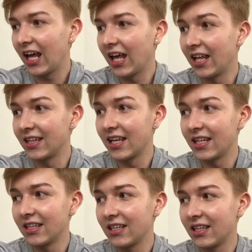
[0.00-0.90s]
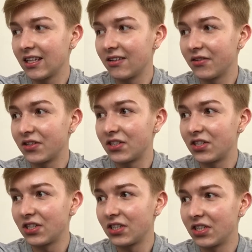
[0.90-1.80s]
And then when
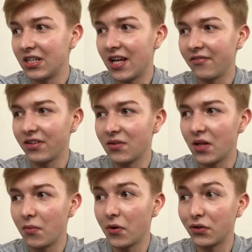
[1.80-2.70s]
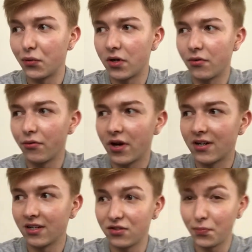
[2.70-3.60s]
she laughs in the moment where we are
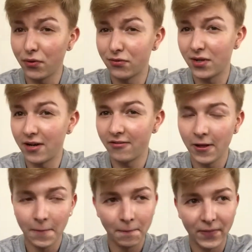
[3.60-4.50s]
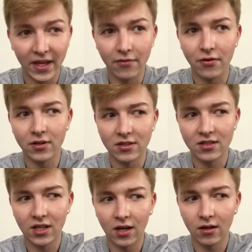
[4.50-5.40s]
not supposed to laugh, everyone
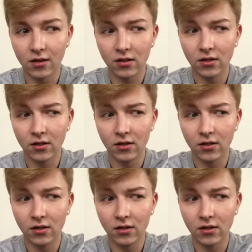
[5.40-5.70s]
is like,